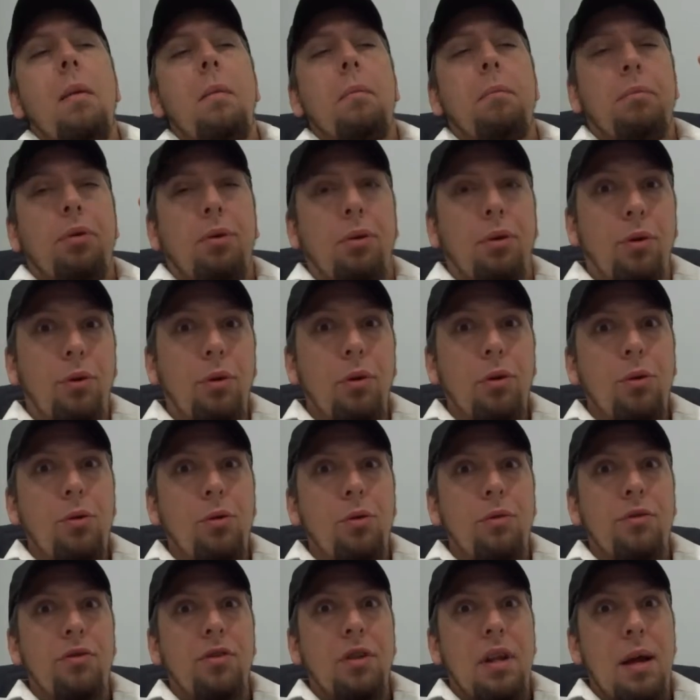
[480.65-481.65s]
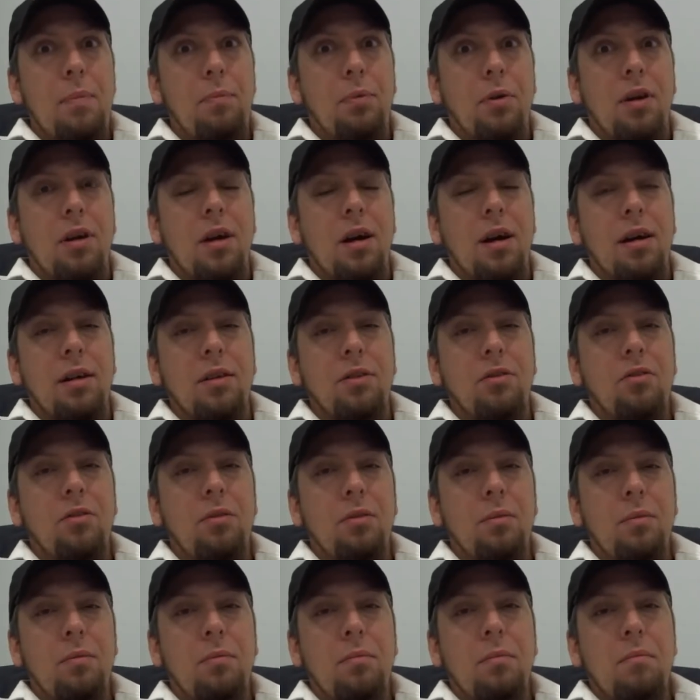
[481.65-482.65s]
proves leprechauns.
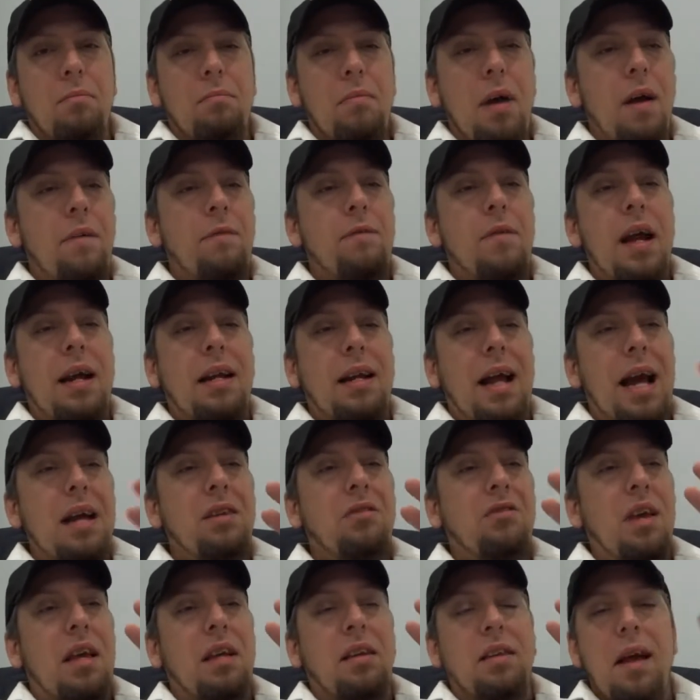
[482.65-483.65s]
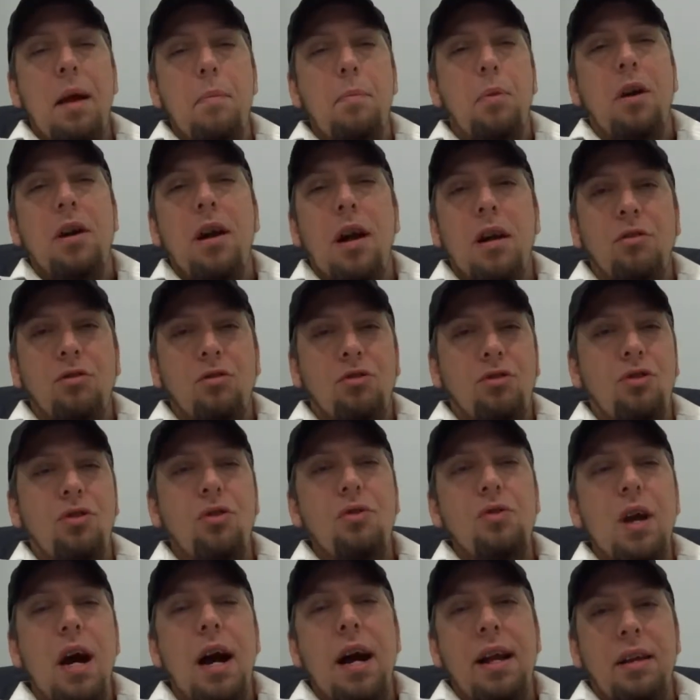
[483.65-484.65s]
Matter of fact, I say leprechauns
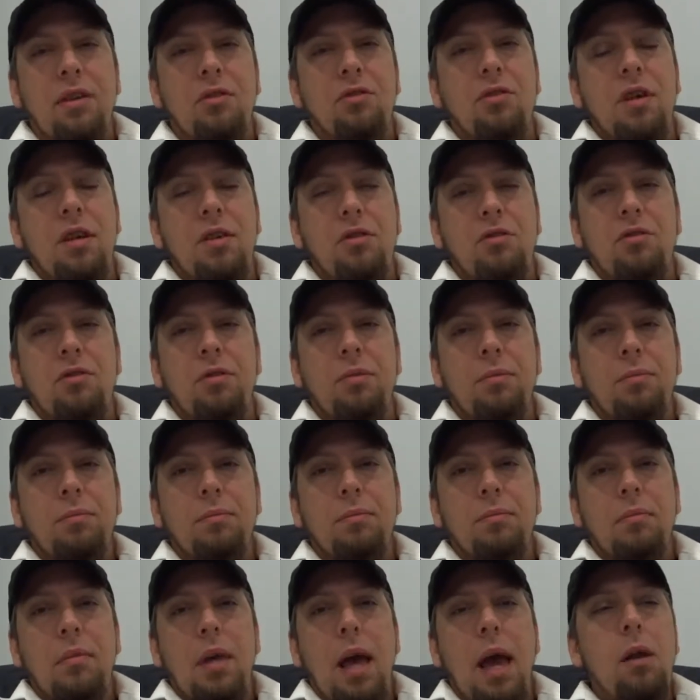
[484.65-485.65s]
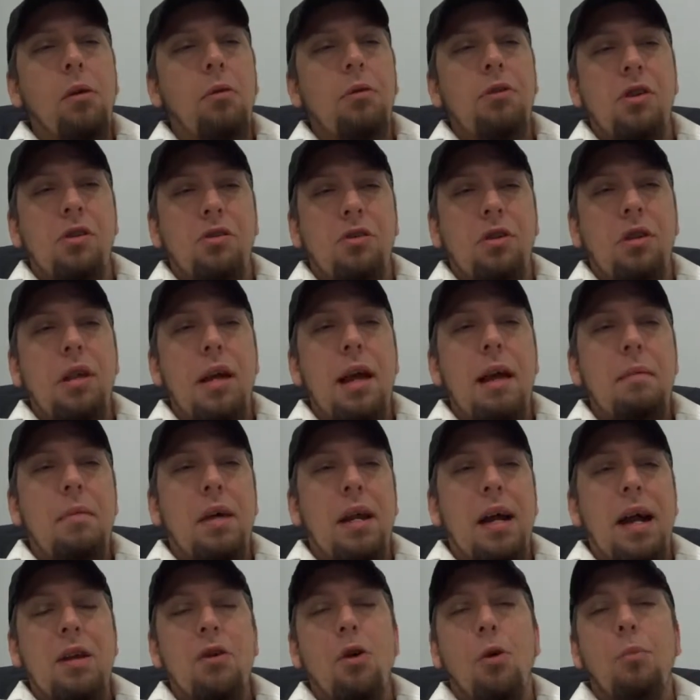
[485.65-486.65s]
do not exist. I don't just claim
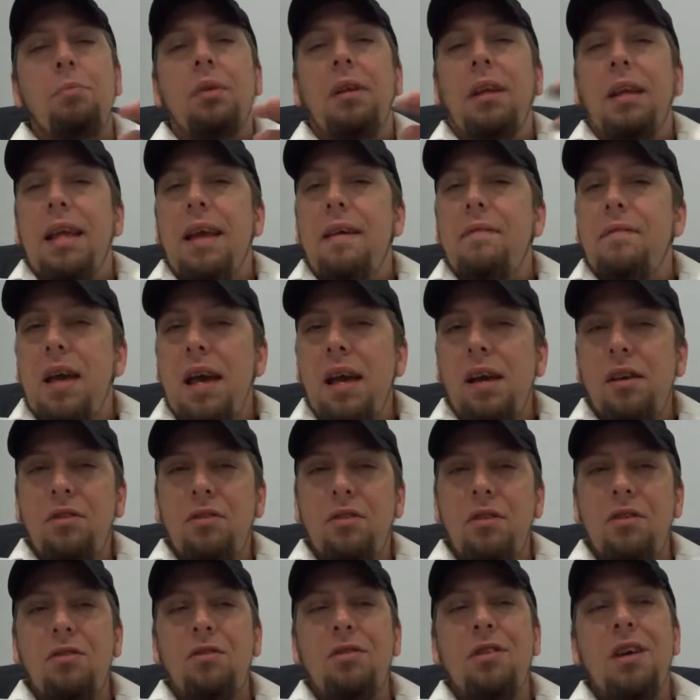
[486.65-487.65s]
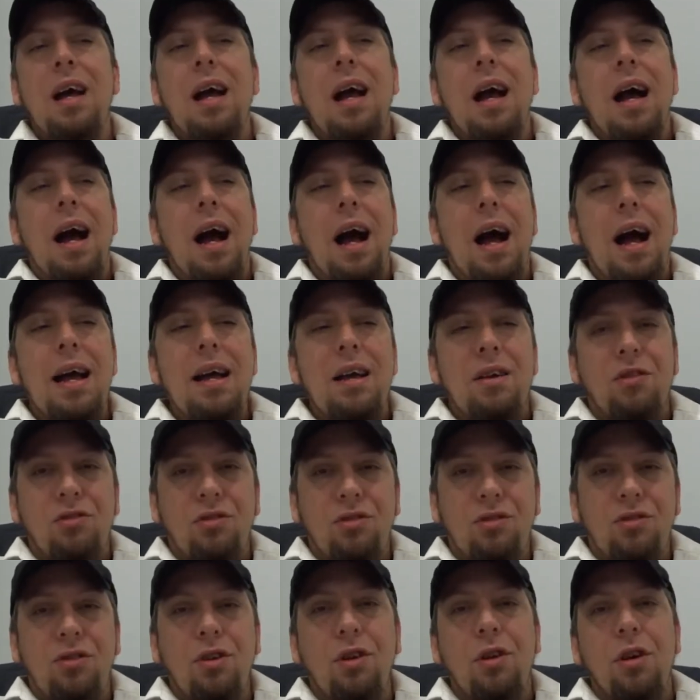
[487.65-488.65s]
that I don't believe they exist. I
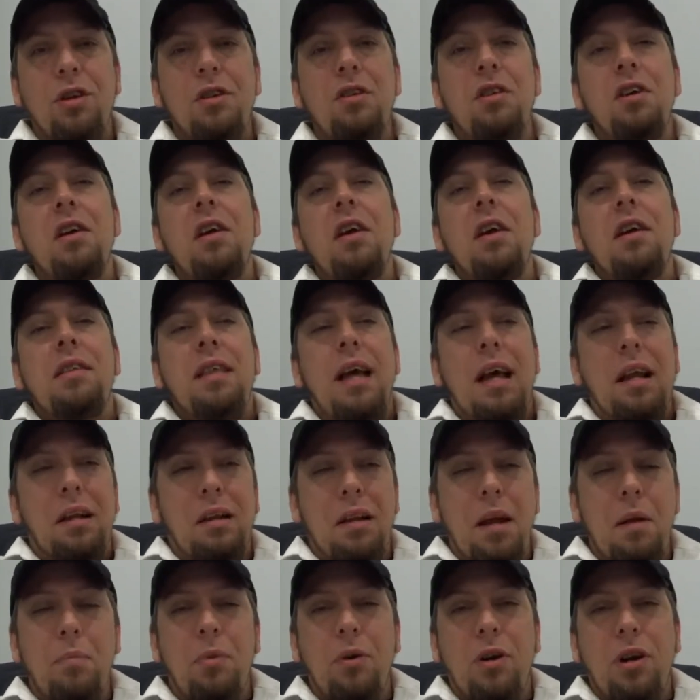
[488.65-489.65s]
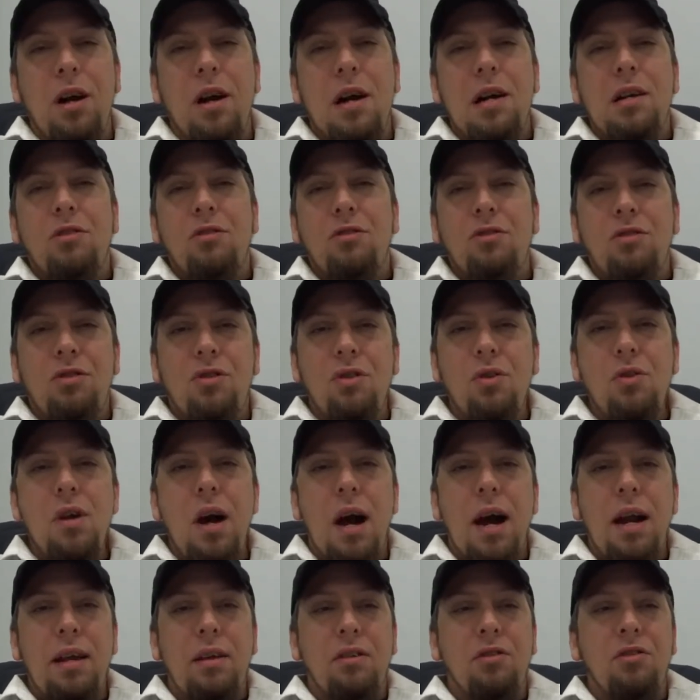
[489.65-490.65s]
assert that leprechauns do
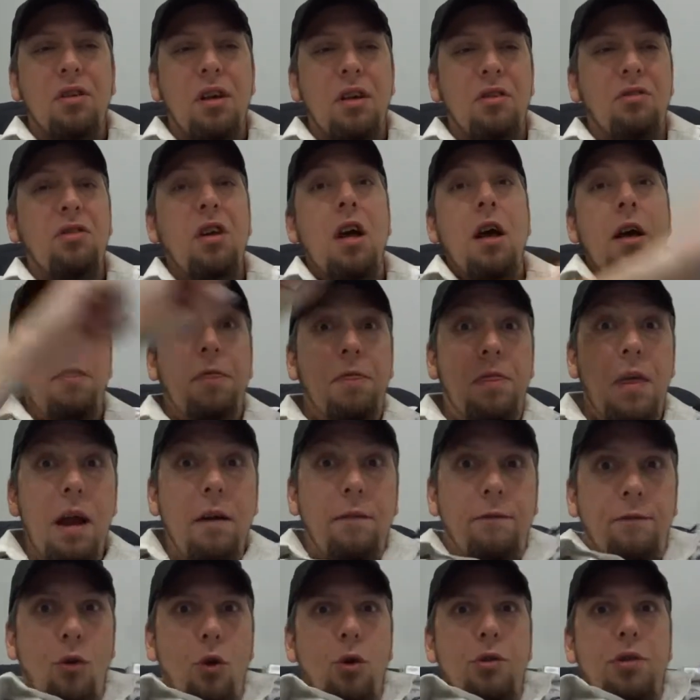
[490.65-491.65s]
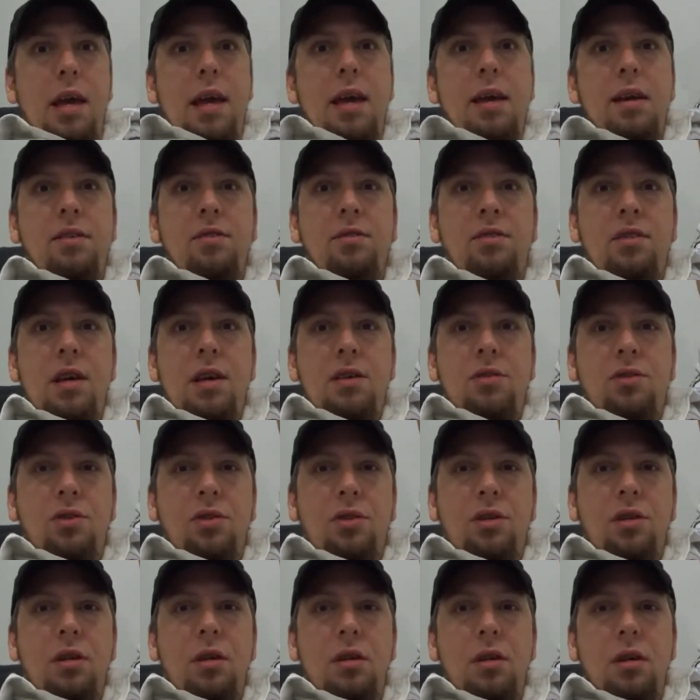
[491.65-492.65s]
not exist. Therefore, they
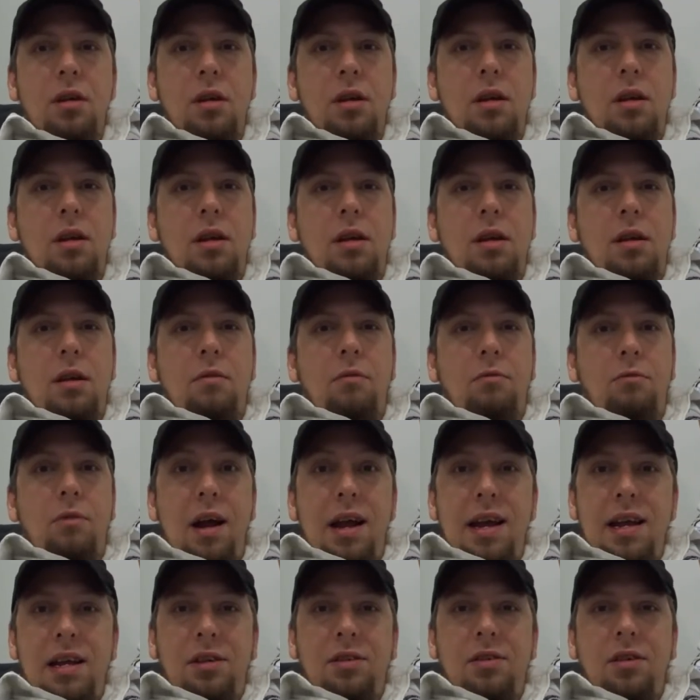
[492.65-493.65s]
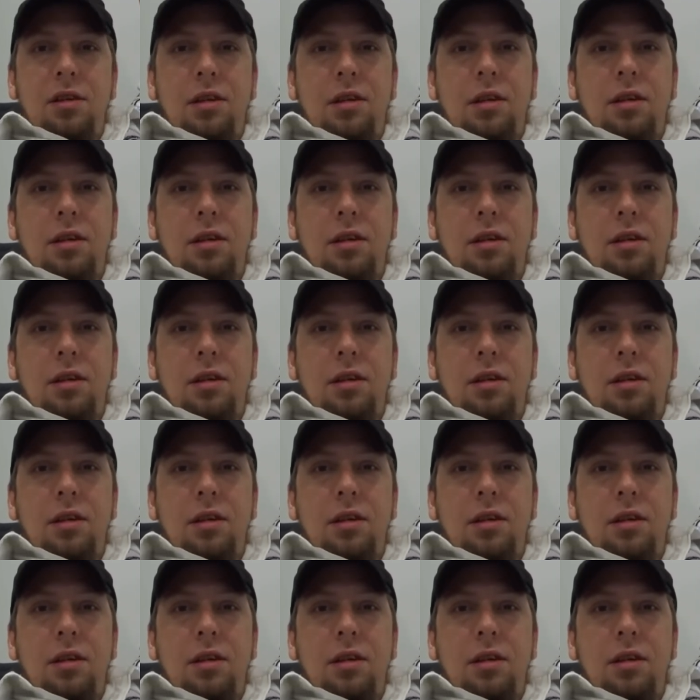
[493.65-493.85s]
exist. Right?